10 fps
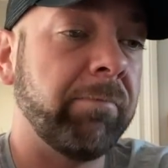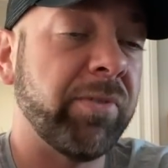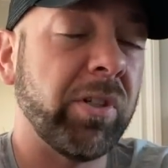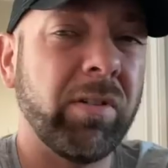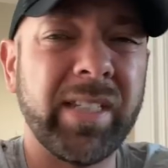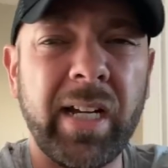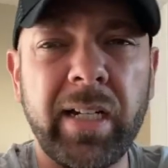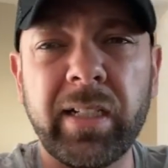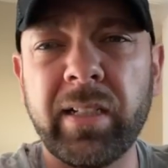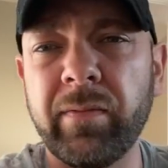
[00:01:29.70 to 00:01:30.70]
So it's
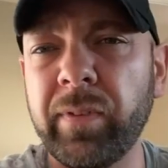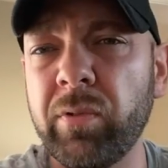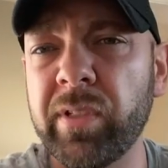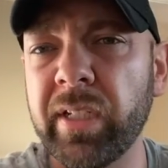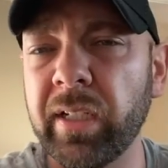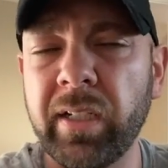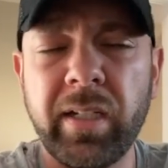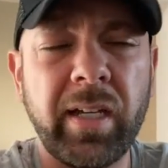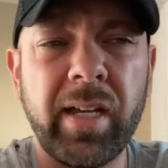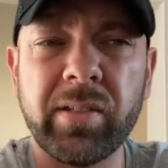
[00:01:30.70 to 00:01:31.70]
kind of confusing
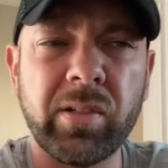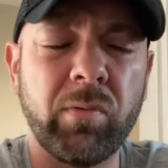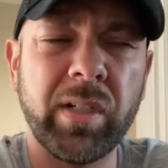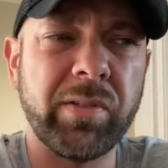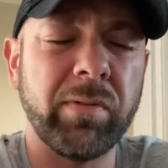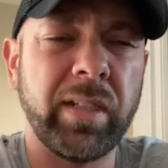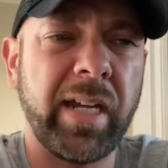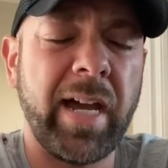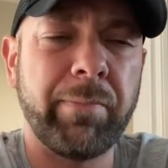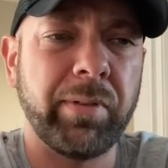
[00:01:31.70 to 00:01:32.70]
as to what's
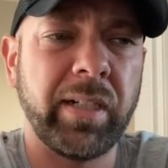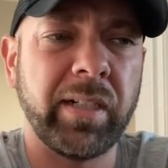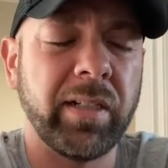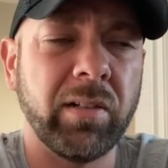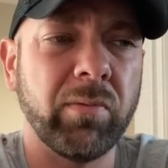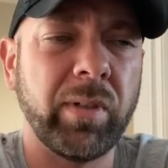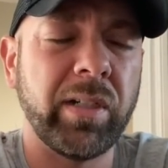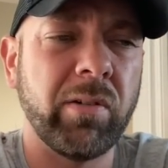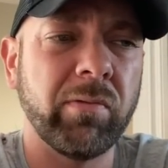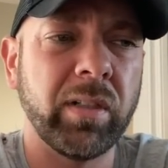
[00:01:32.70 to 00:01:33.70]
really happening here. We
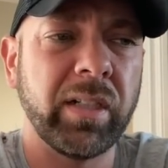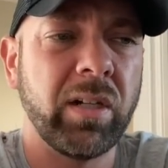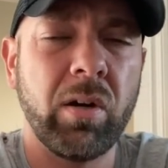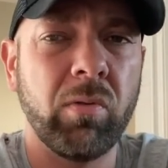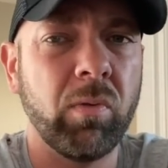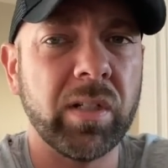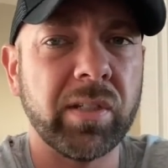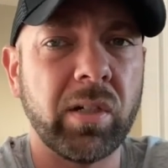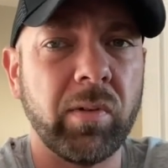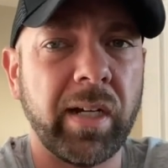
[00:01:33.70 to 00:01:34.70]
don't really know
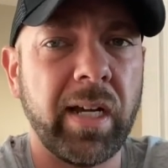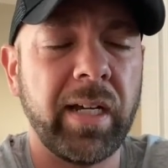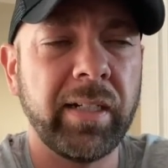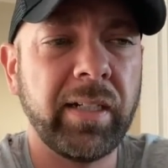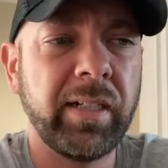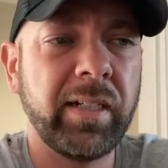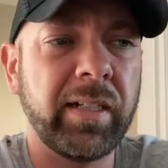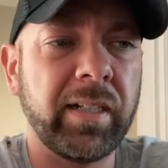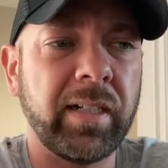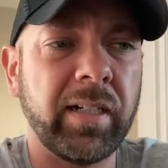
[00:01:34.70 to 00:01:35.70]
what's going on.
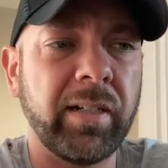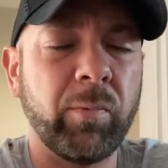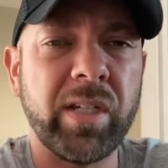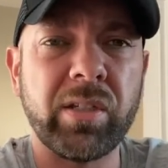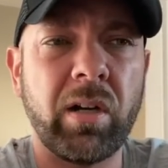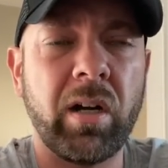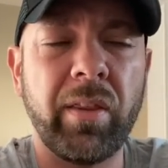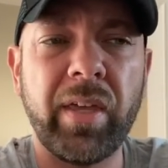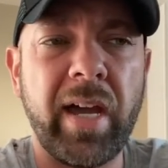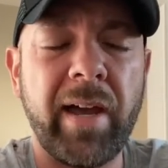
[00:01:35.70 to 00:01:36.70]
We
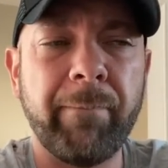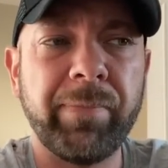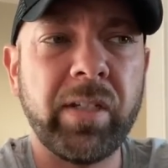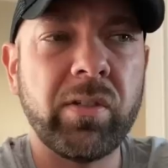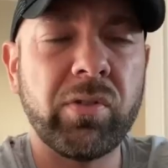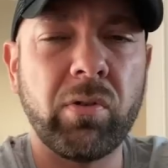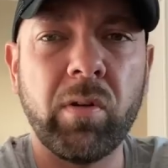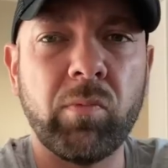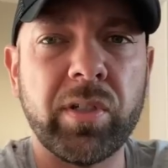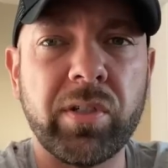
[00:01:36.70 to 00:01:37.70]
saw that
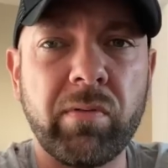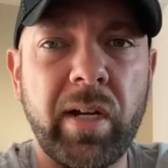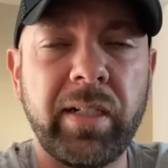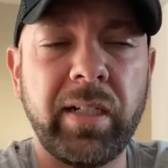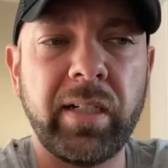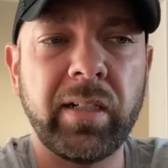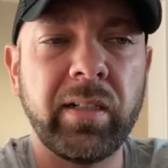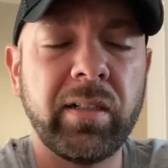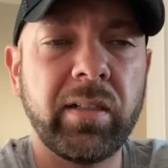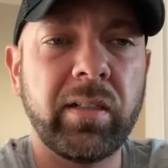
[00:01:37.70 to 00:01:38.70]
Storm was
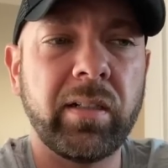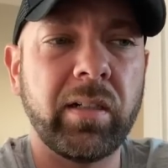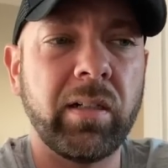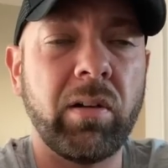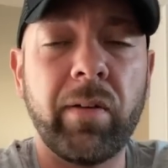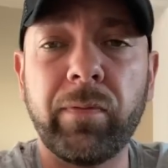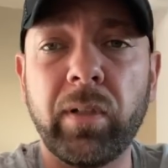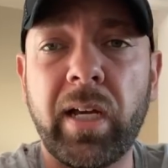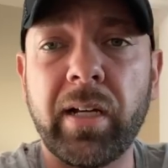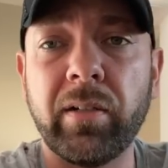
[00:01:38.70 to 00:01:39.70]
threatening an
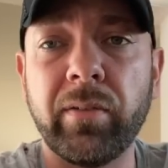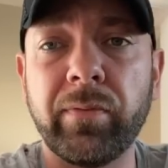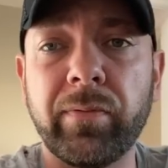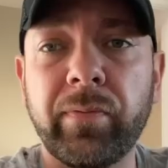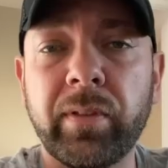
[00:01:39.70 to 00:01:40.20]
awful lot of